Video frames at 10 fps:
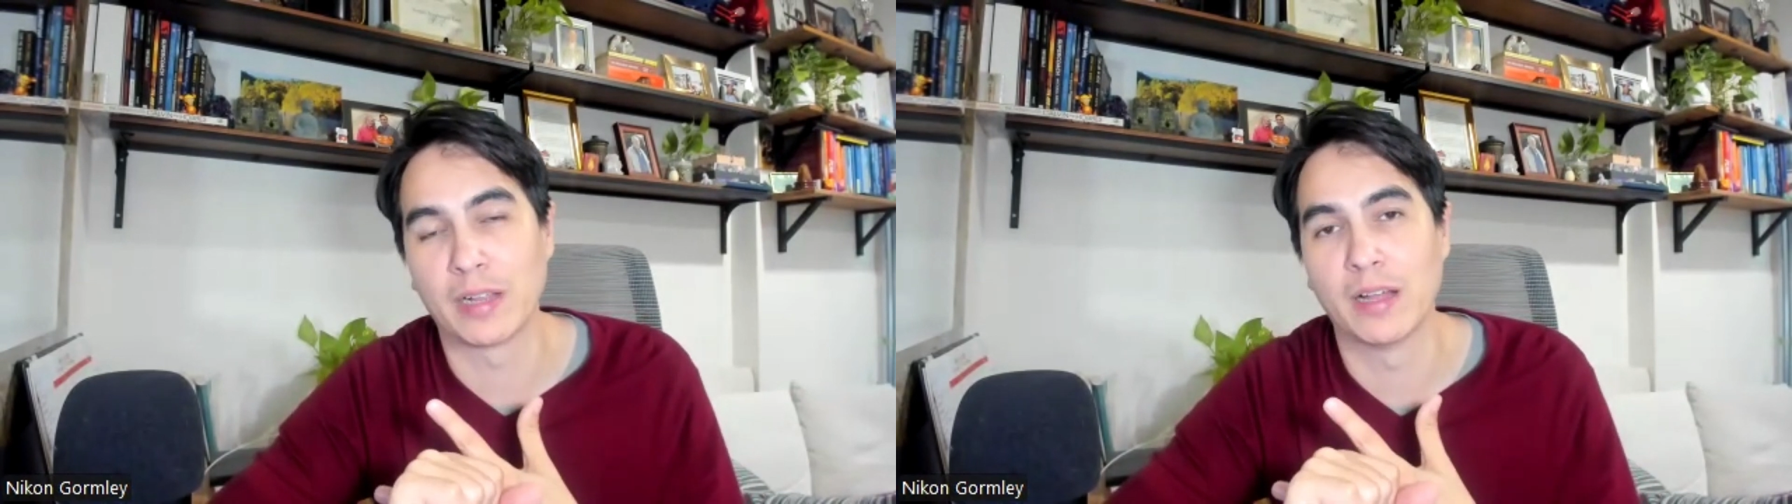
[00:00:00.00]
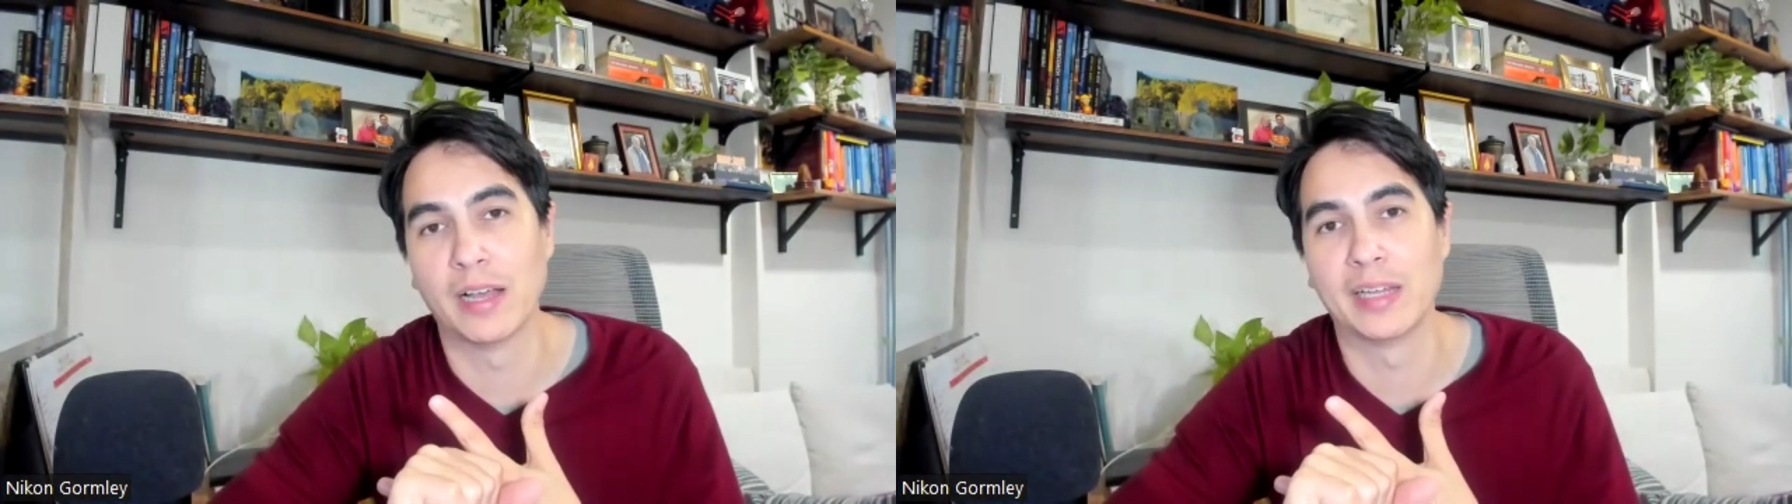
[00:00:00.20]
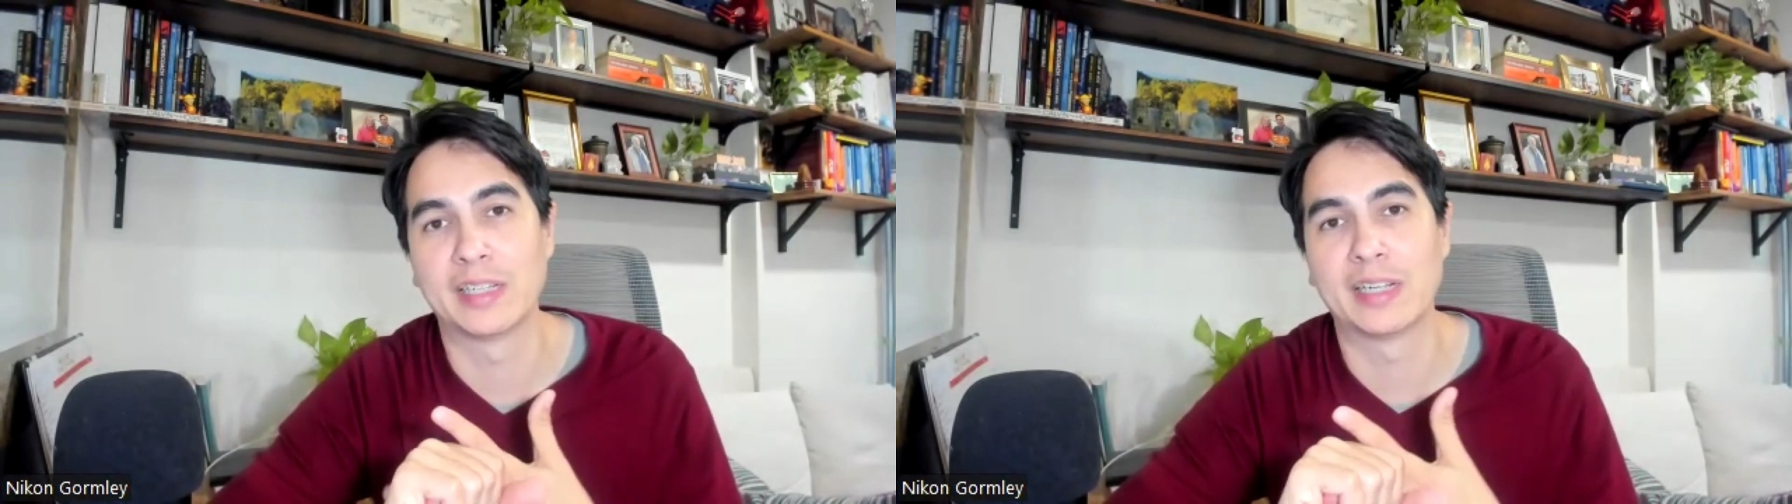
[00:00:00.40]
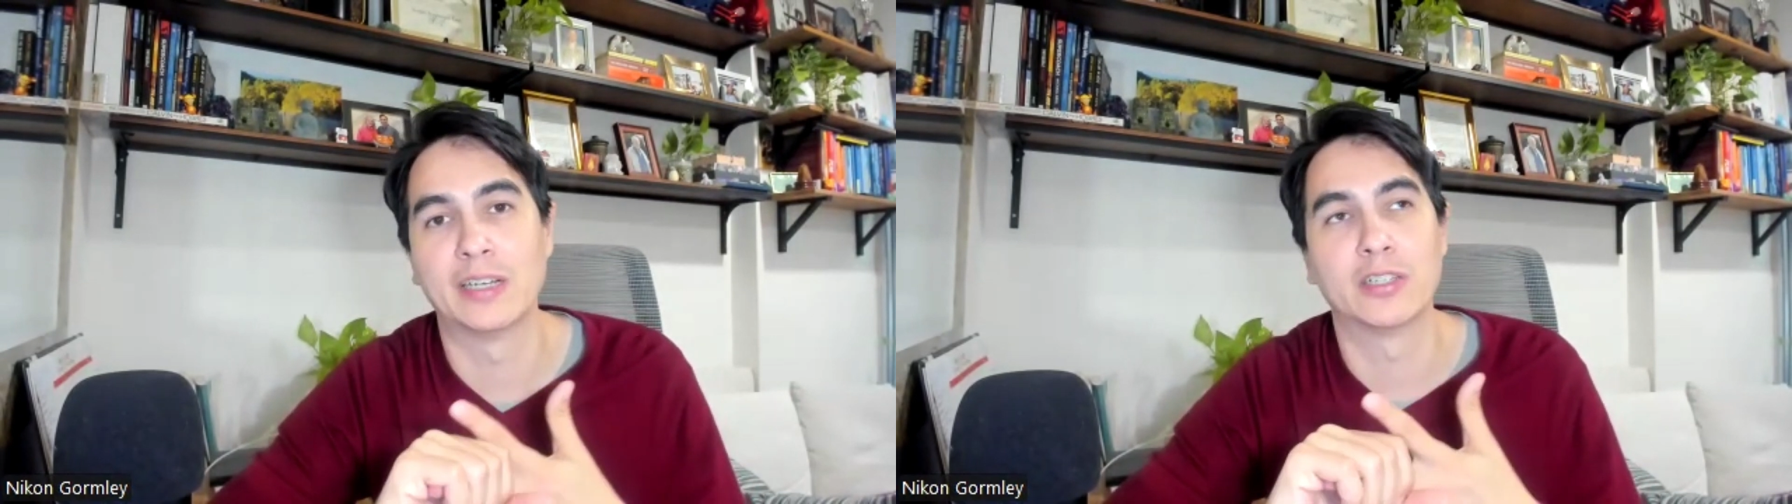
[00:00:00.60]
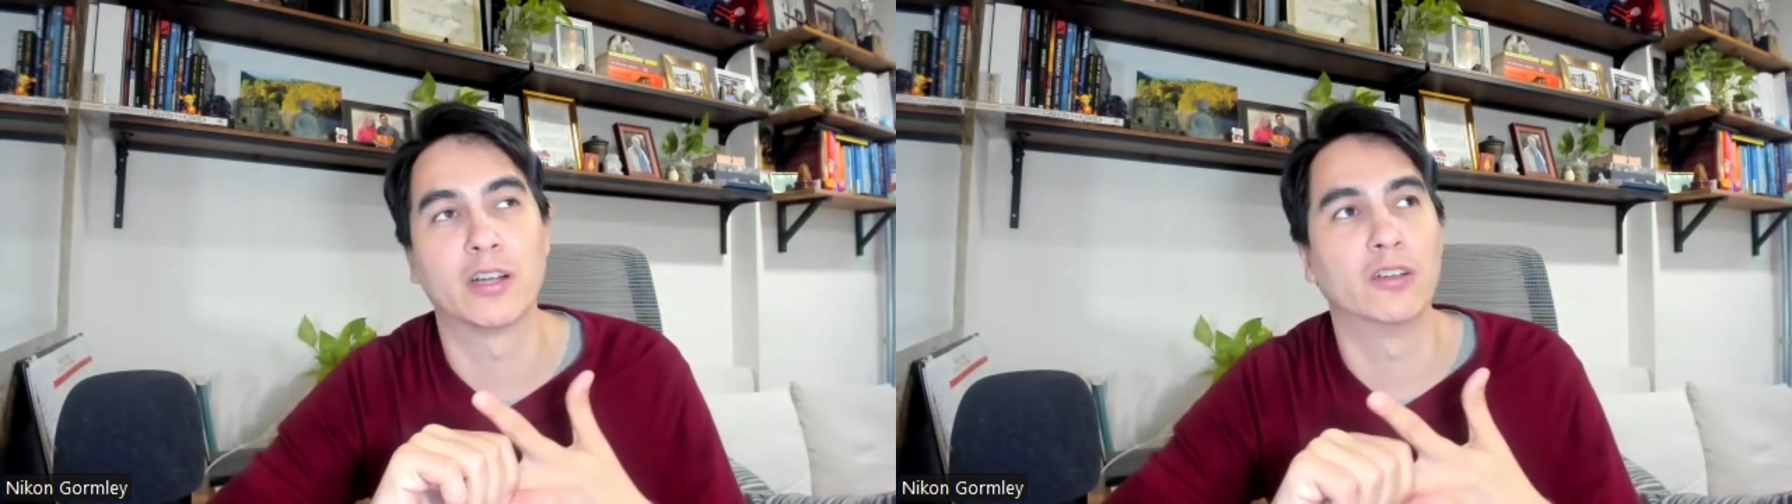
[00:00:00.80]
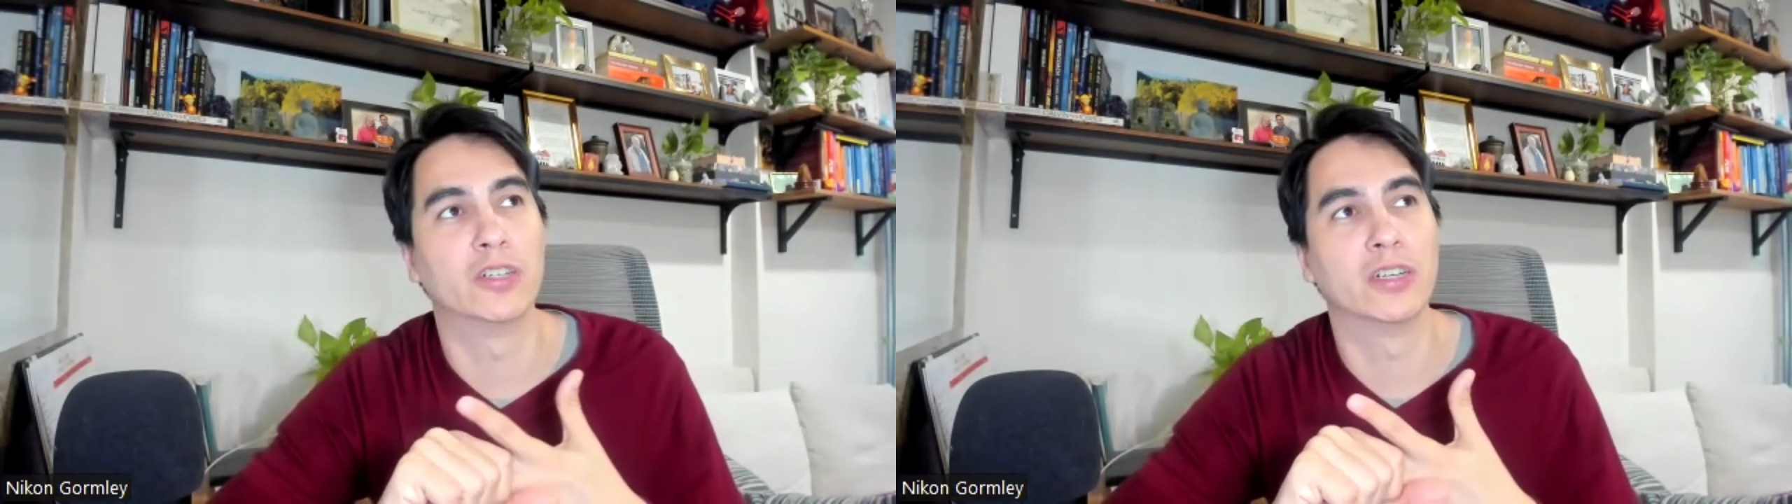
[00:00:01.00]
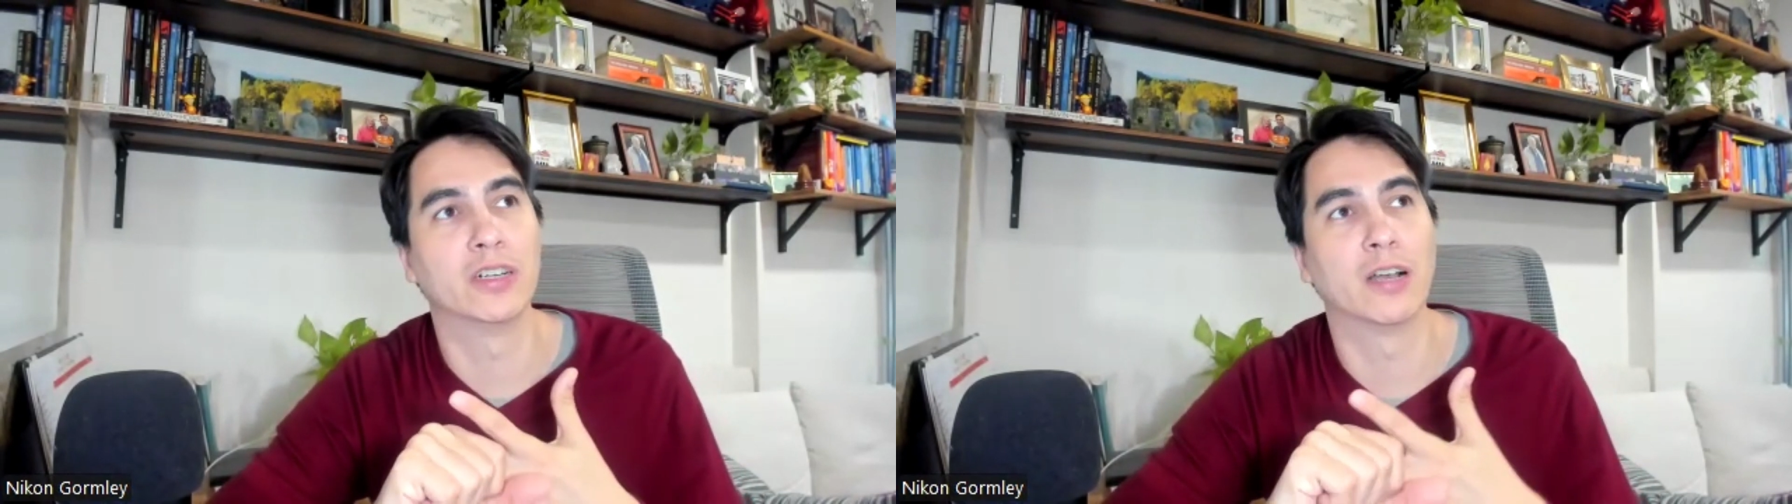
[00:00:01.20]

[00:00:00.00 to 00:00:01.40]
clients and charging